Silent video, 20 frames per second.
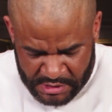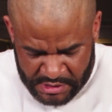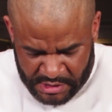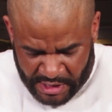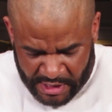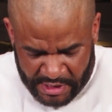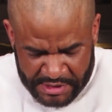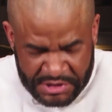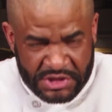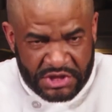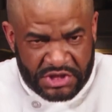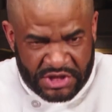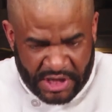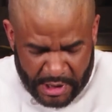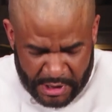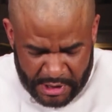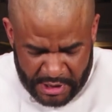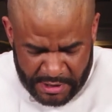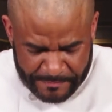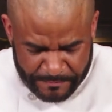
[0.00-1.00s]
it's nice and
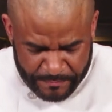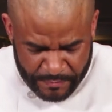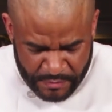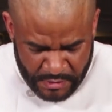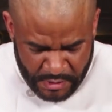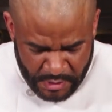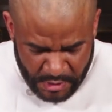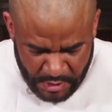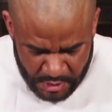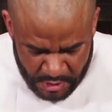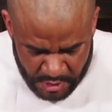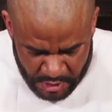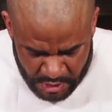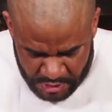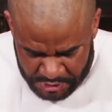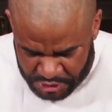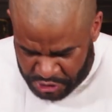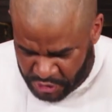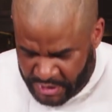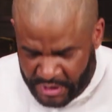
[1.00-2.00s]
shiny,
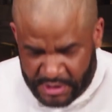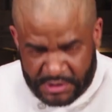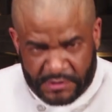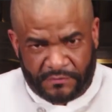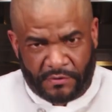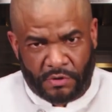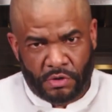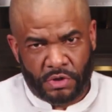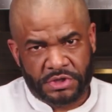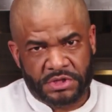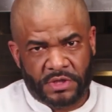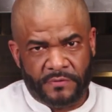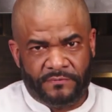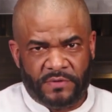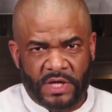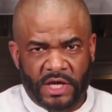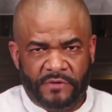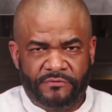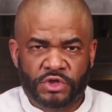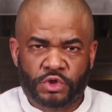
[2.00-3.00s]
it transfers the
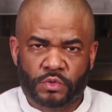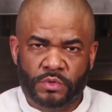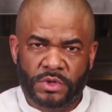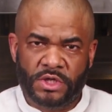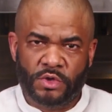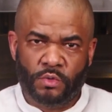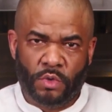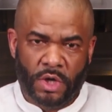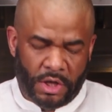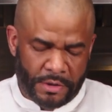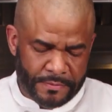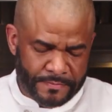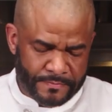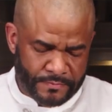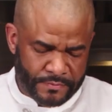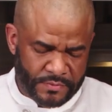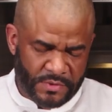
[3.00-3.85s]
flavors really well.